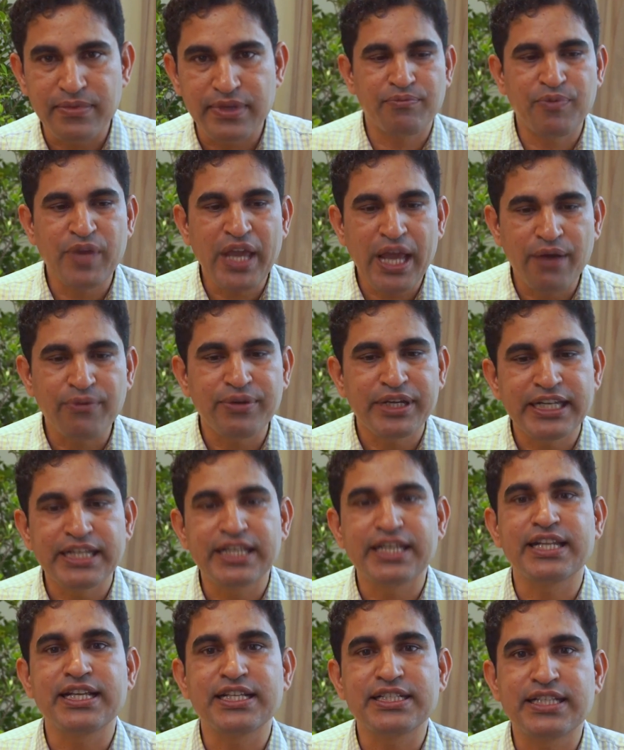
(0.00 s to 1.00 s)
We have
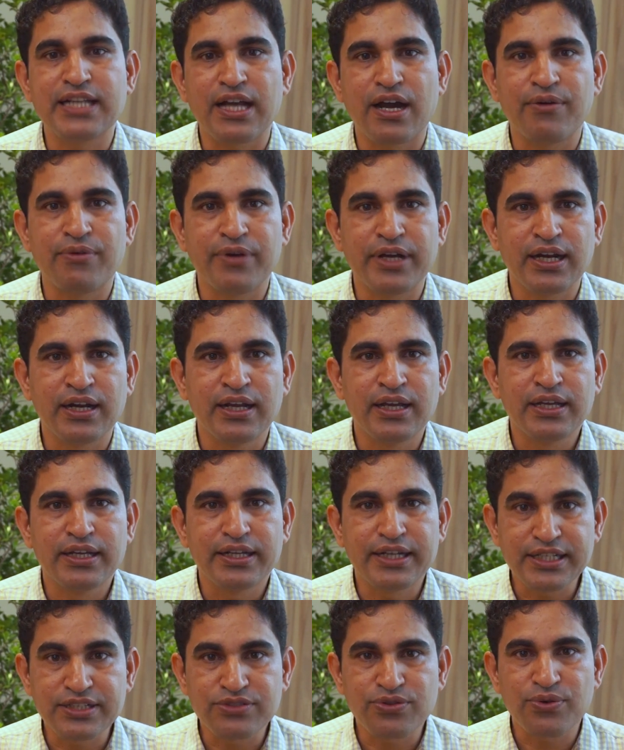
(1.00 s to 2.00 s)
increased our
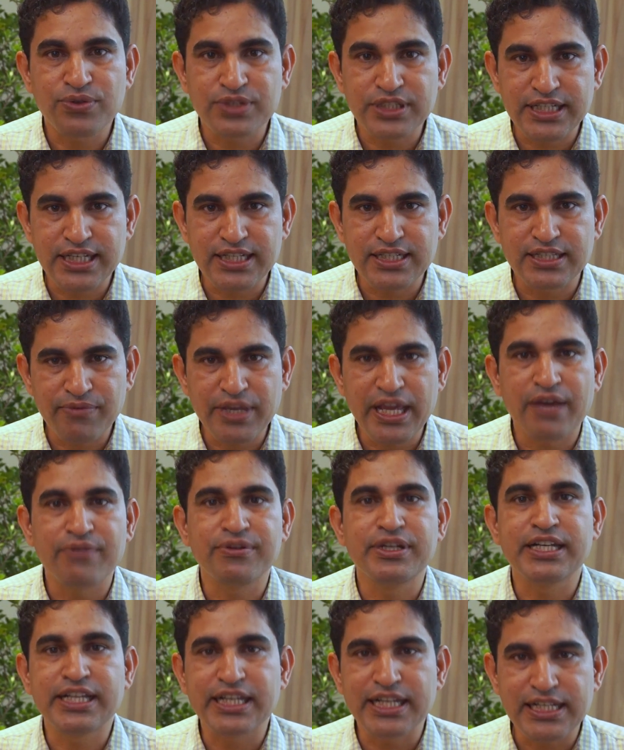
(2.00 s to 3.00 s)
resources, we
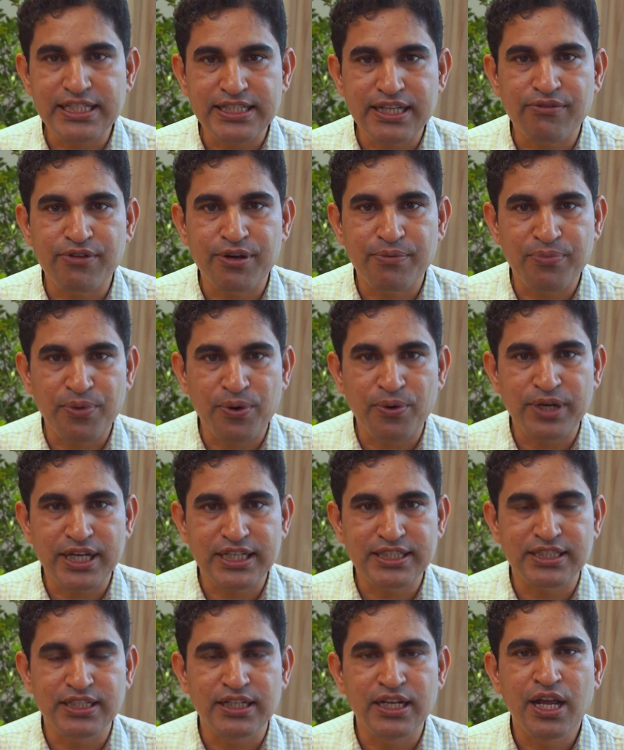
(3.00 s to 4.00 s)
have increased our
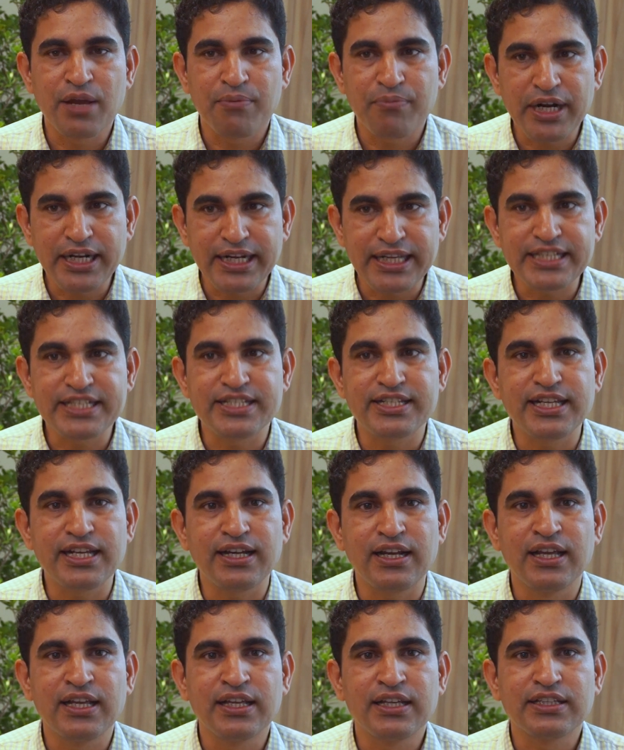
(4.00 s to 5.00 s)
production, but
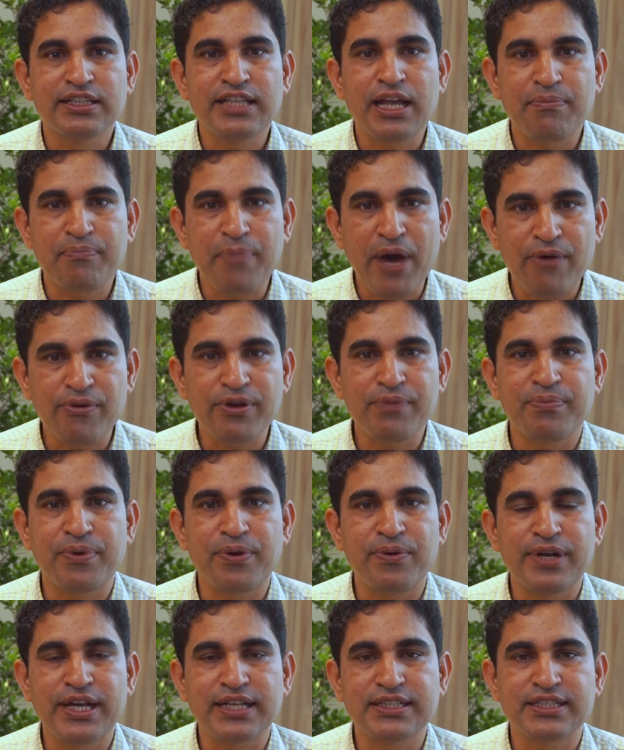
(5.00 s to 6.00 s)
still the power
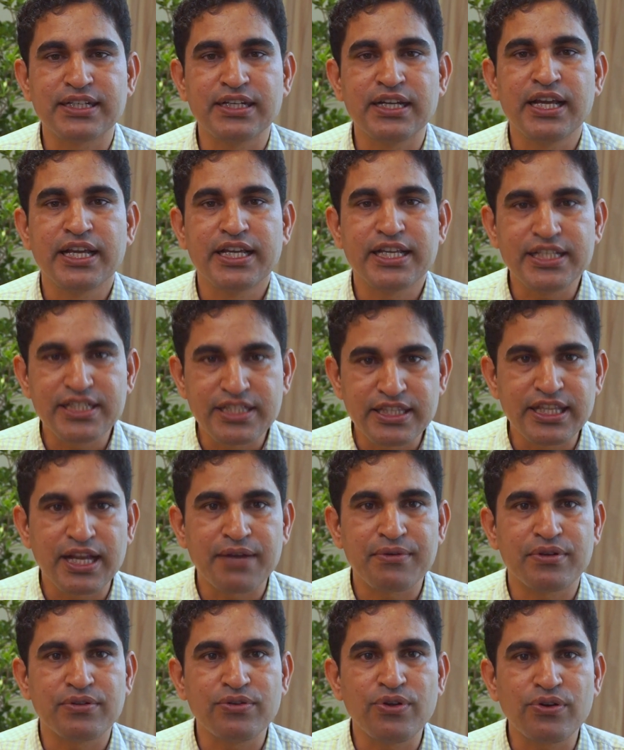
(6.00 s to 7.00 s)
production is
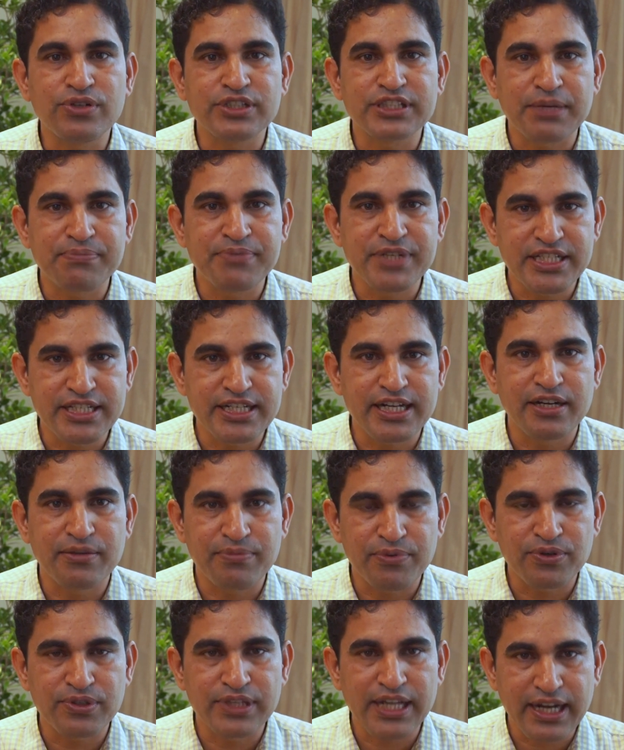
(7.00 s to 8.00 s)
not
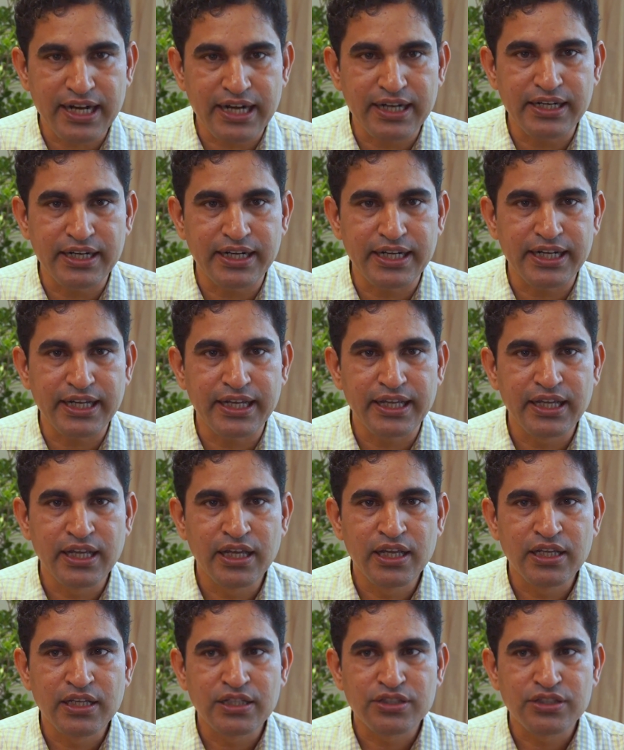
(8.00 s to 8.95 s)
sufficient for the country.